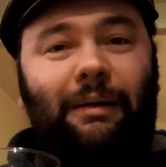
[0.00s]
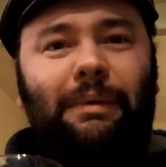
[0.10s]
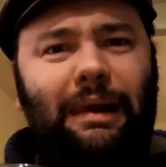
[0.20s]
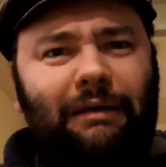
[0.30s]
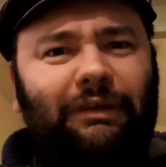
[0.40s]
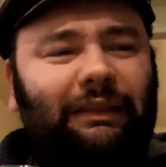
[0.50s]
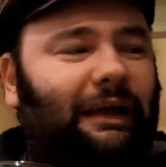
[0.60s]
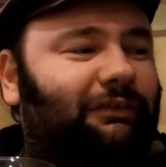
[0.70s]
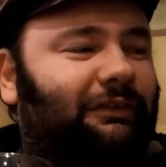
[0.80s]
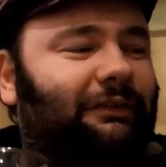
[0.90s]
I'm loving
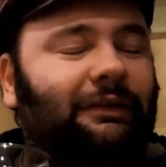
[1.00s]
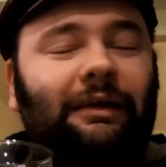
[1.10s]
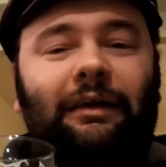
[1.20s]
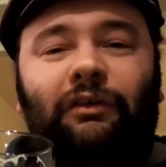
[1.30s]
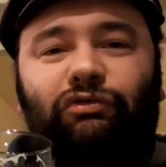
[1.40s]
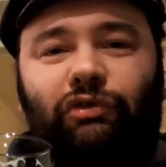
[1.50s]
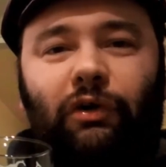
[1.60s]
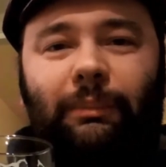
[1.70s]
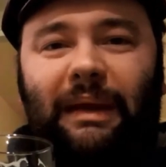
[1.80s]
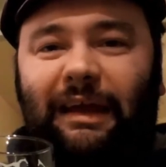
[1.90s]
this.
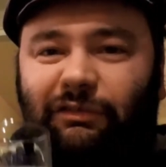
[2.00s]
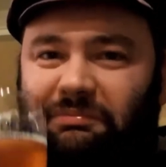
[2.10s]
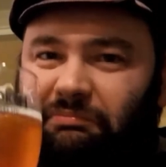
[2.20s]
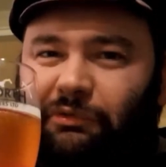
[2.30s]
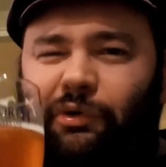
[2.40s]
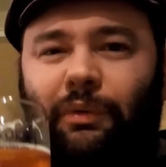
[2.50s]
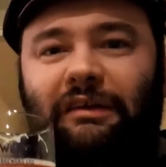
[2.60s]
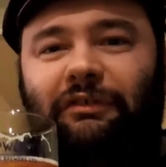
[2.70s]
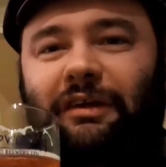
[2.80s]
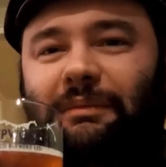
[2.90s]
Stronger beers,
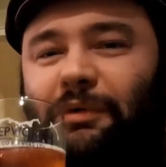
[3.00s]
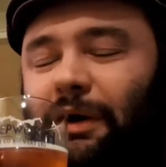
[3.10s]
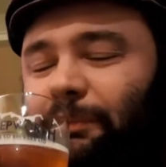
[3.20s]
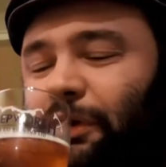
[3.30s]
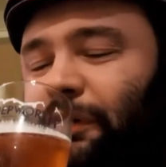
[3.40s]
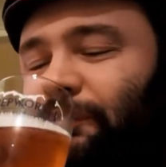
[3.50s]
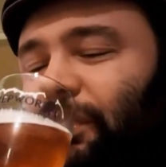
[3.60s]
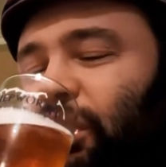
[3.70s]
always good in my book.